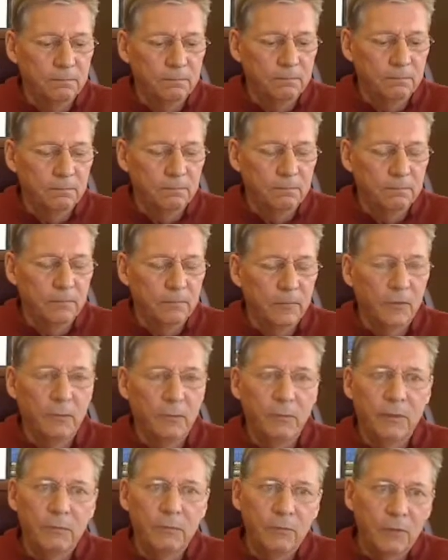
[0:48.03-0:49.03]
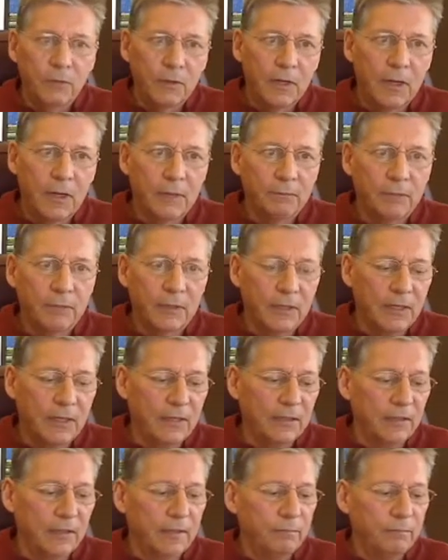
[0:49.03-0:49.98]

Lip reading: a little bit more complicated.